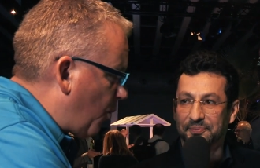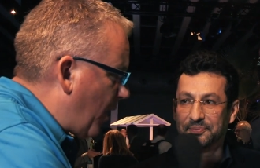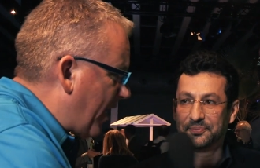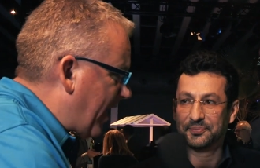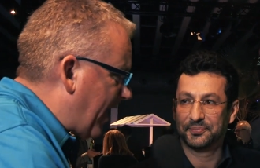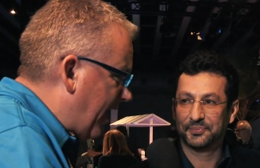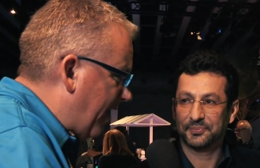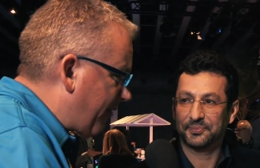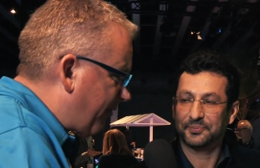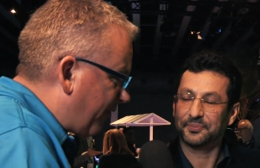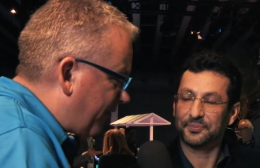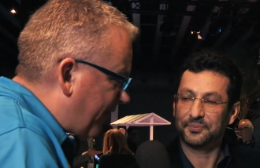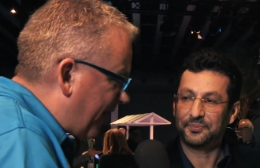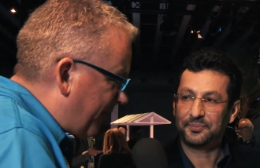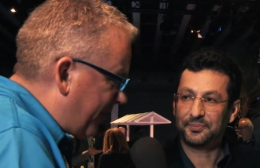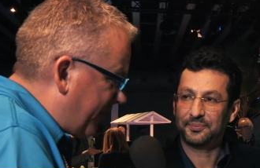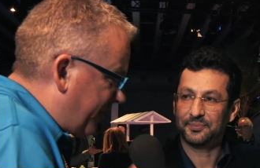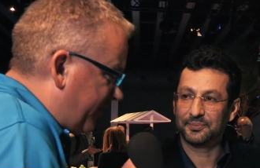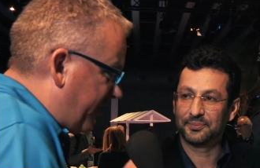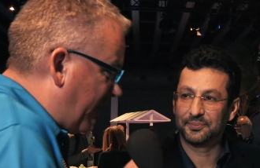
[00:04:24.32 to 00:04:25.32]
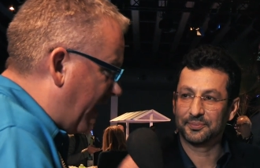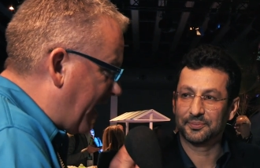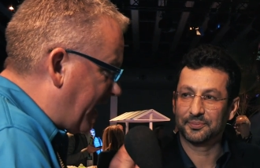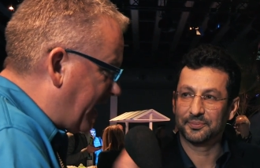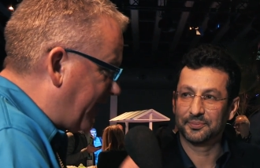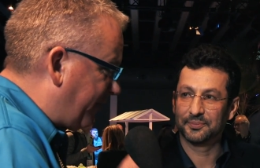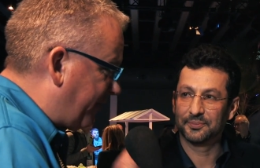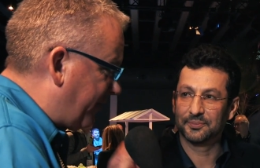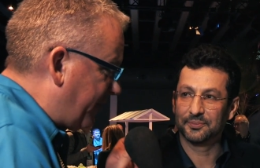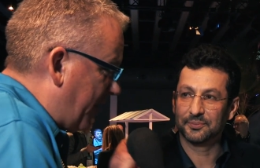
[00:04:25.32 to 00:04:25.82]
Speaker 1: when I have a very
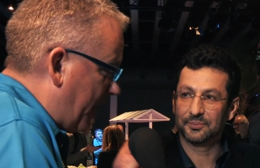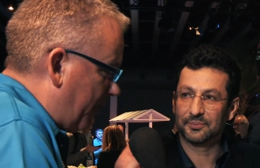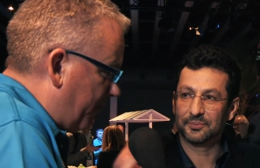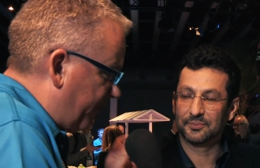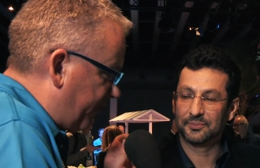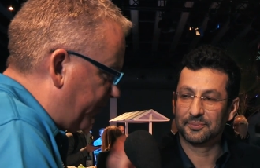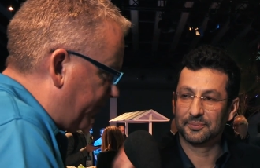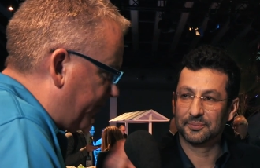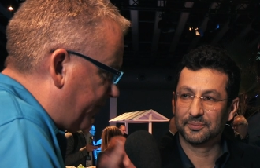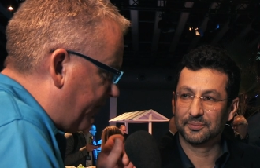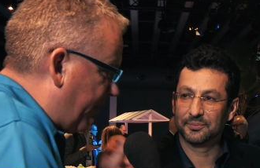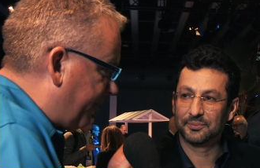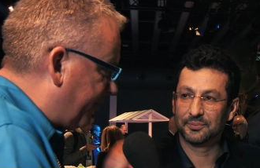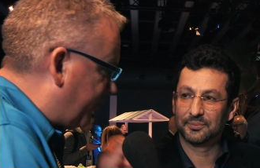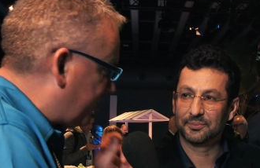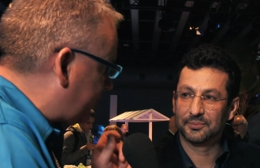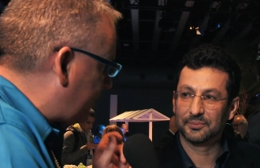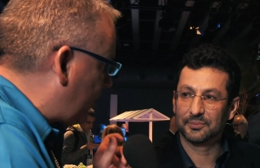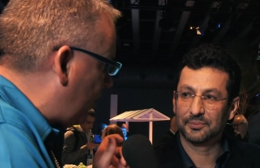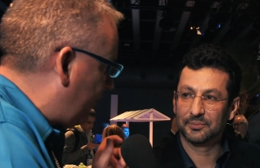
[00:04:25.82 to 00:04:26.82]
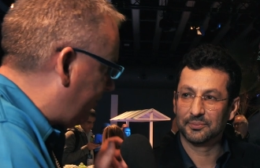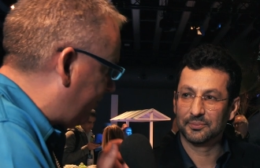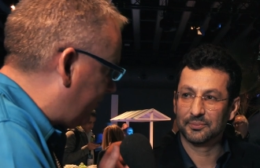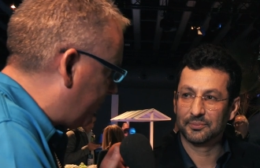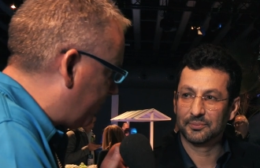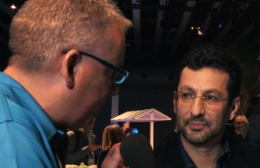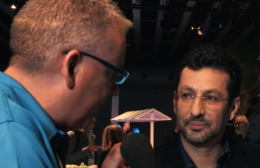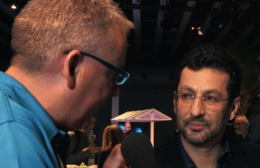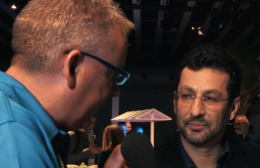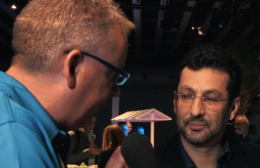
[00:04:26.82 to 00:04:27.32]
tiny VM with a very small
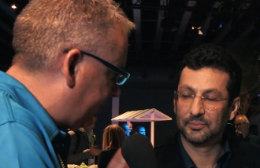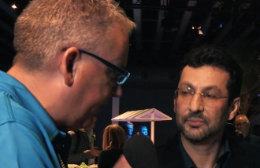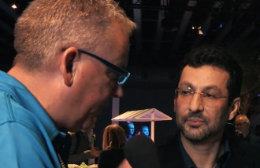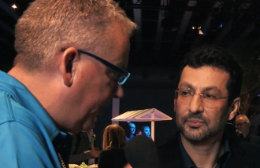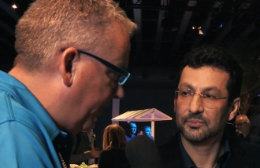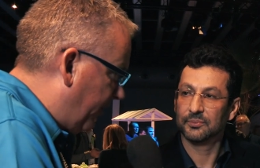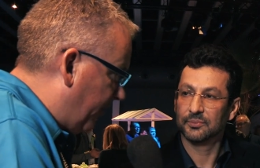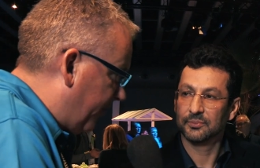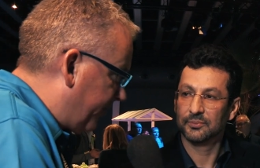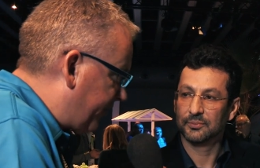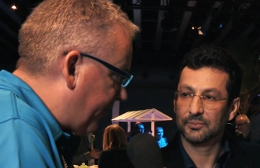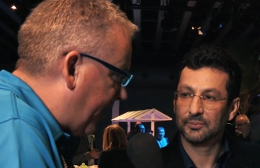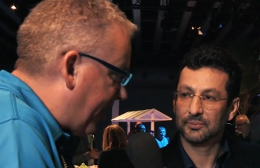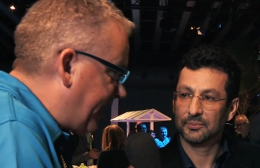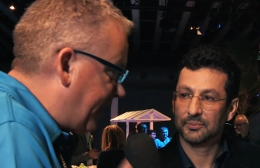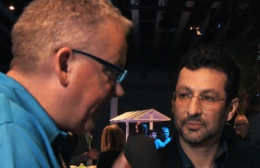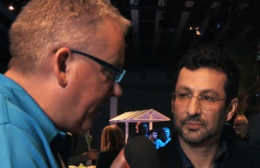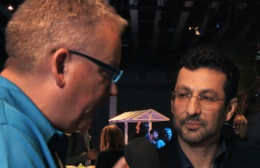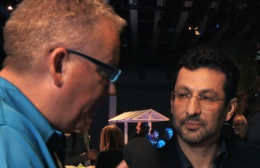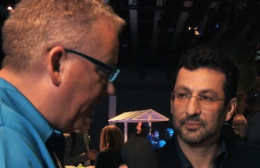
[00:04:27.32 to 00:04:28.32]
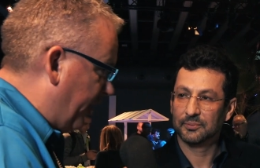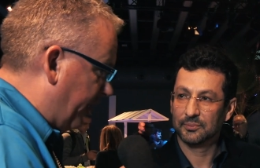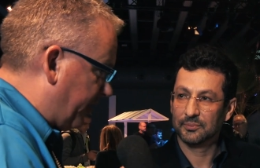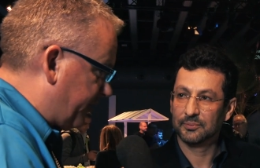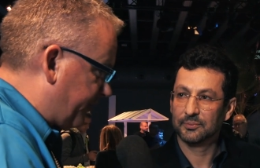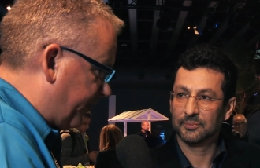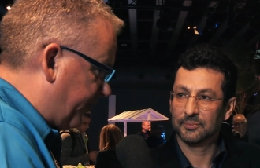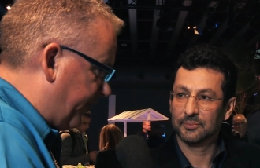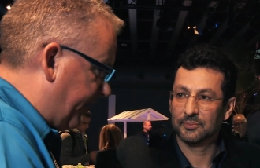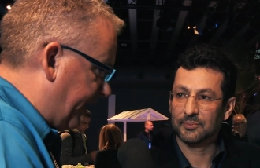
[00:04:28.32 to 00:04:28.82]
footprint, tiny Linux
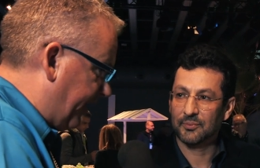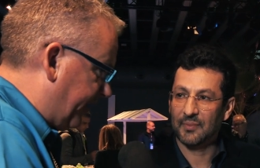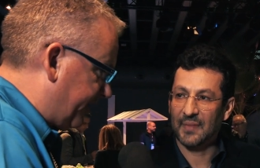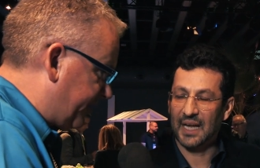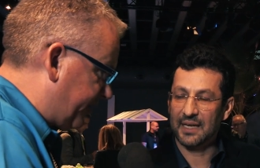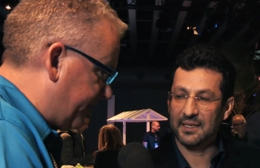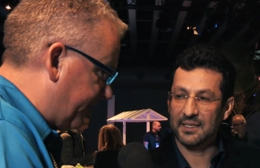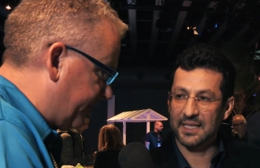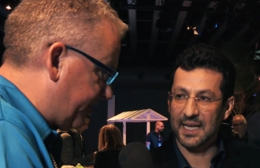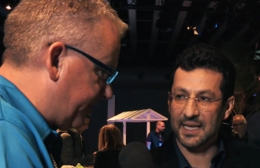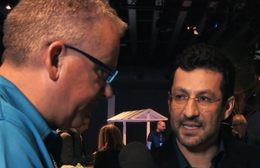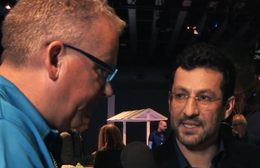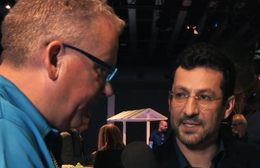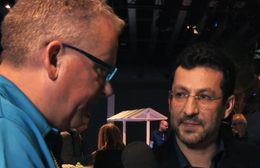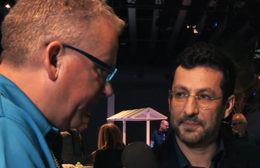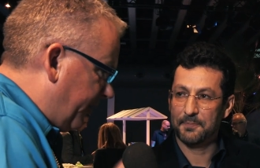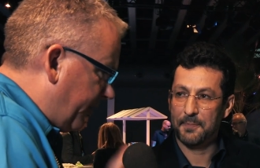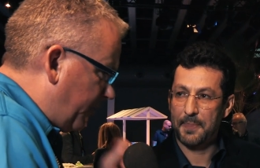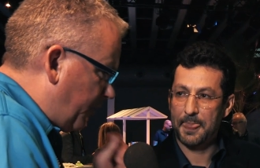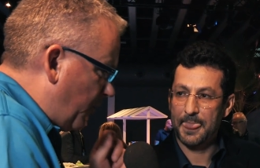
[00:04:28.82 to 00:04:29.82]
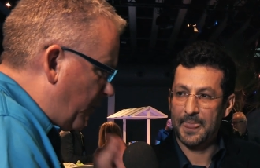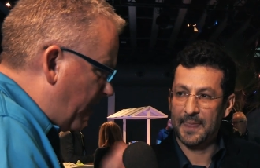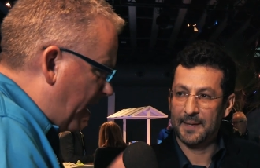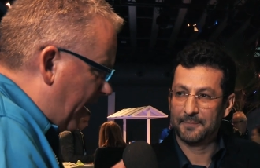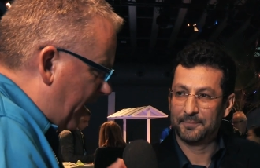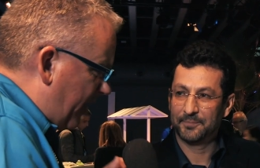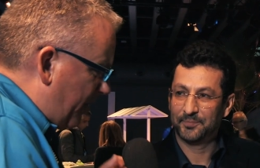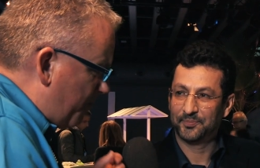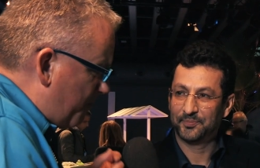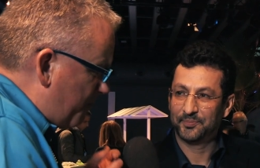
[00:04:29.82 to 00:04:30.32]
for instance, yes. could
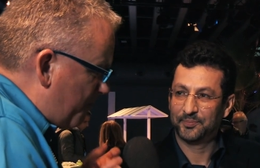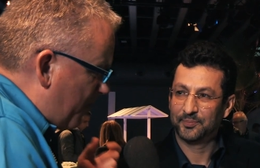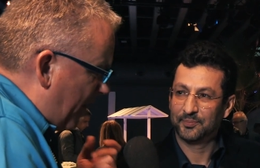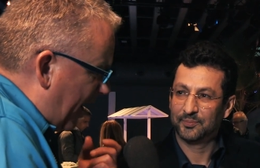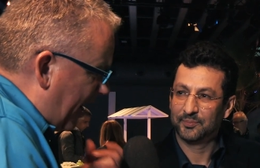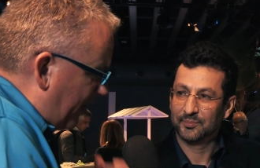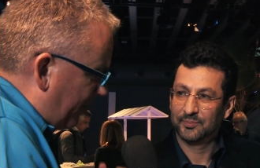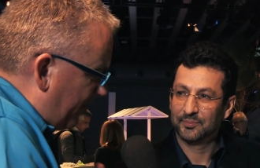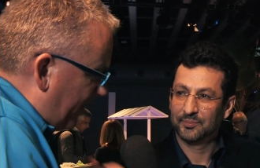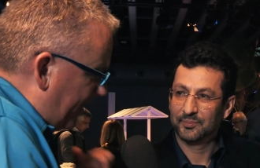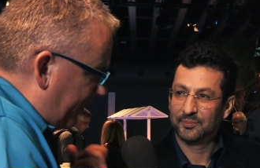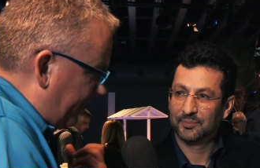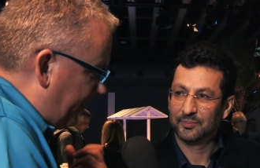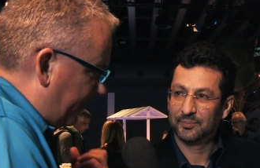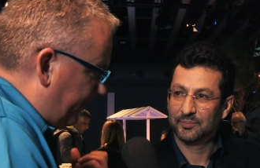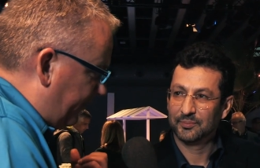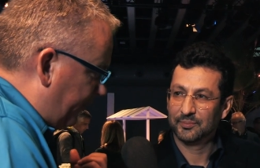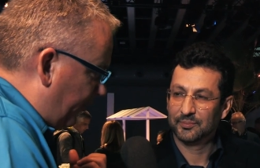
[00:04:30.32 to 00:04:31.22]
I migrate that